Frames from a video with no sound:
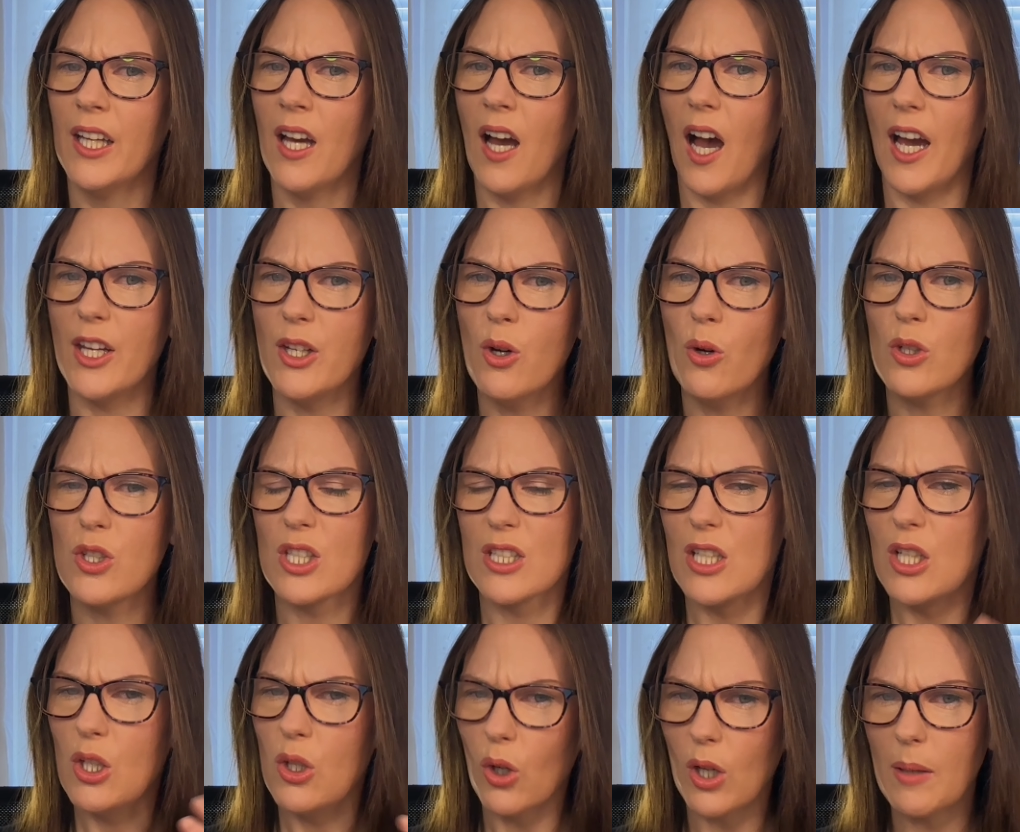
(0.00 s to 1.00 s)
I know it
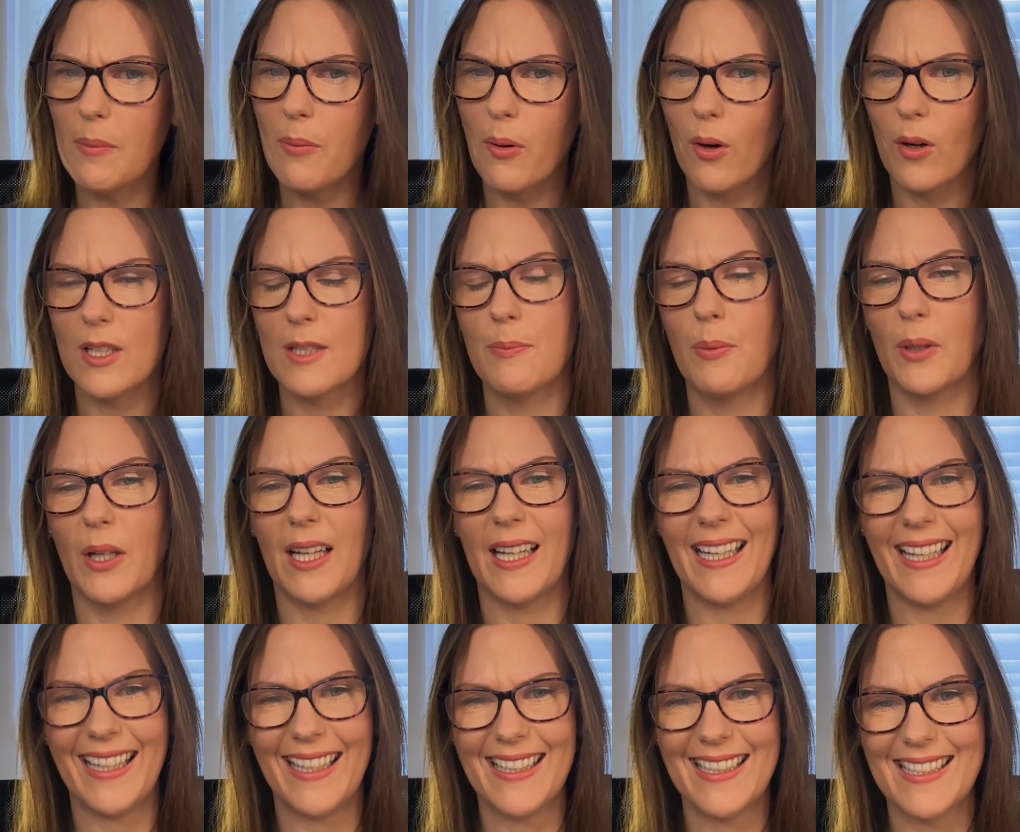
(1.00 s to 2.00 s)
doesn't look important, but it
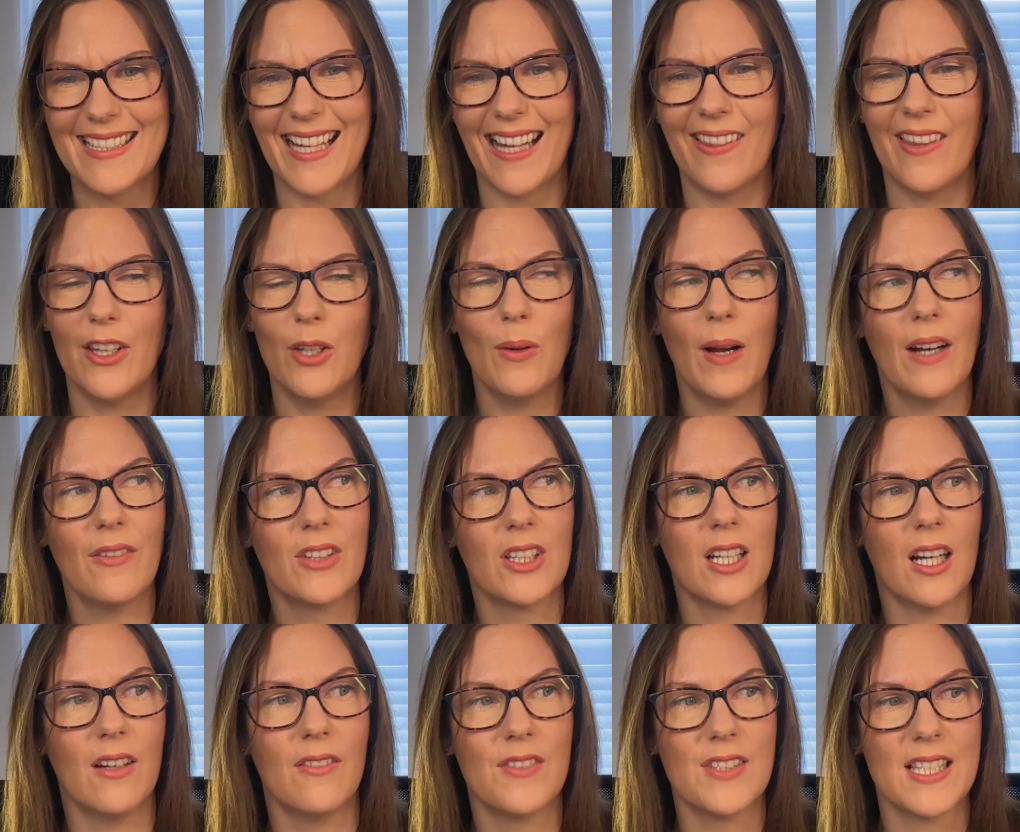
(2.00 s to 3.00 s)
is. And then you have the
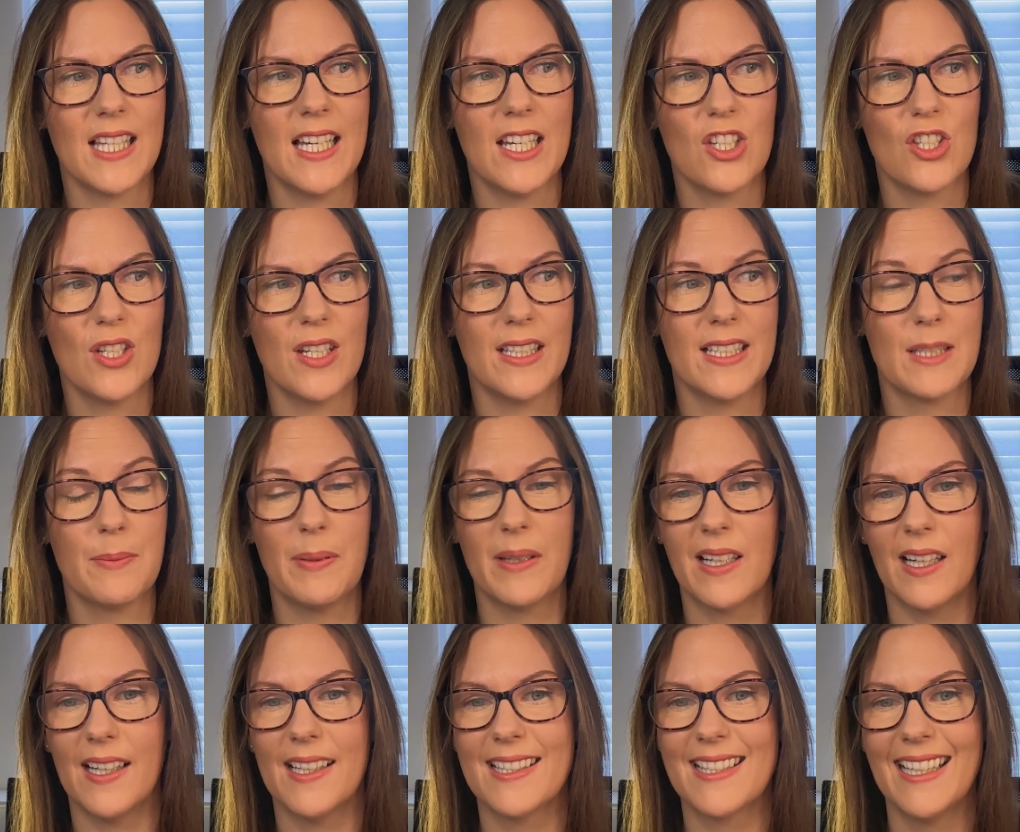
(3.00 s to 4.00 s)
conversation, and it's
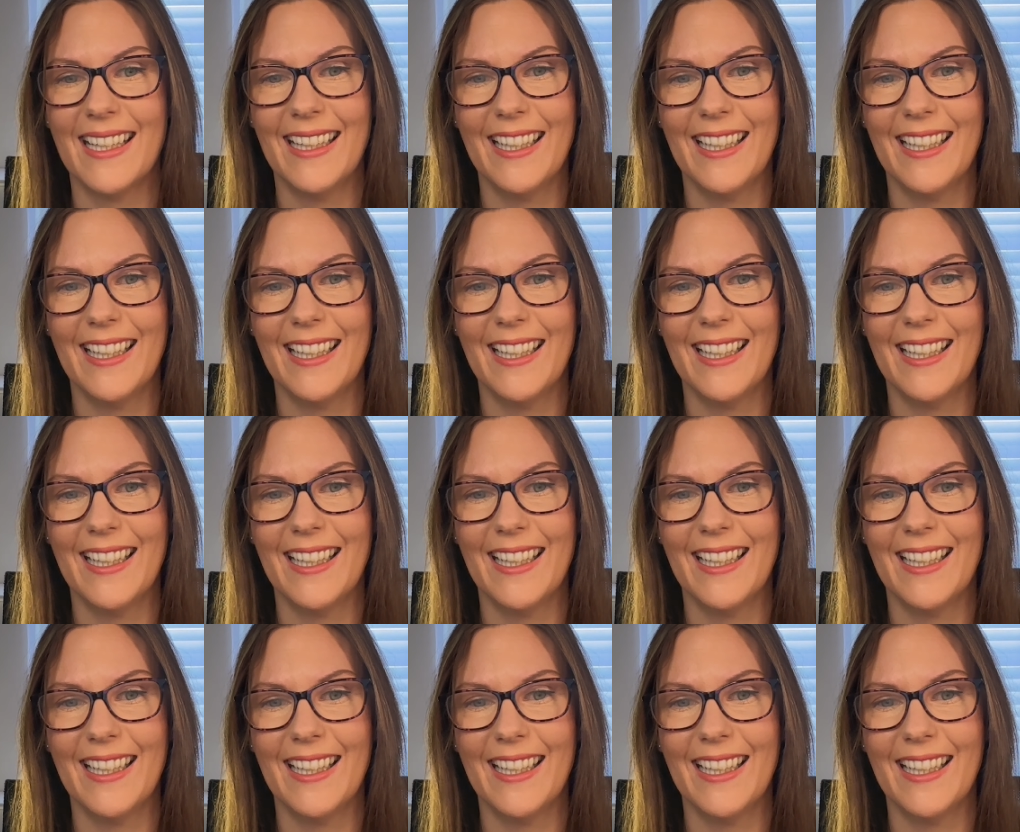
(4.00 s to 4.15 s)
because,